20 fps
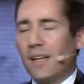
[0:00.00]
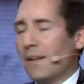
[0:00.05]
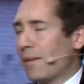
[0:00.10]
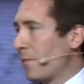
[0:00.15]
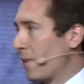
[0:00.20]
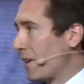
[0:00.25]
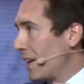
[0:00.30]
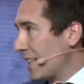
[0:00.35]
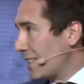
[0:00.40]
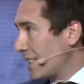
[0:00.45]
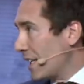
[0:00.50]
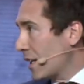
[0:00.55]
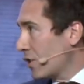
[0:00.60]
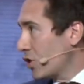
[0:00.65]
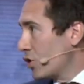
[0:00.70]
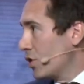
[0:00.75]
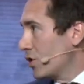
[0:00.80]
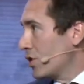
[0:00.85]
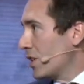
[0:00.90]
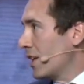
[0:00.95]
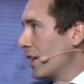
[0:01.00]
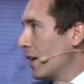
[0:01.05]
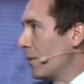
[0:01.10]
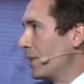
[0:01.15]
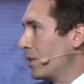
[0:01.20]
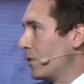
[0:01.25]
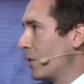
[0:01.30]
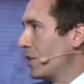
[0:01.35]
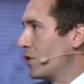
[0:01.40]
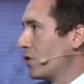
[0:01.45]
Class actions and
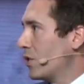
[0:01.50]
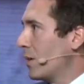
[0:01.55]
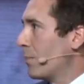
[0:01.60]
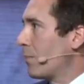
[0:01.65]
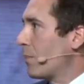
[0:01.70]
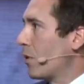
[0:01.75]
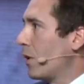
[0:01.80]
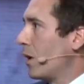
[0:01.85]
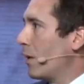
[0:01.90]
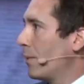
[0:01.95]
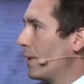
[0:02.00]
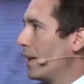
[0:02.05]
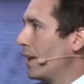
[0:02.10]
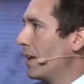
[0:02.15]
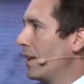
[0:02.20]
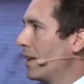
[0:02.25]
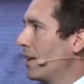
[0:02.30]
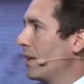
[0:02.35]
arbitration are probably,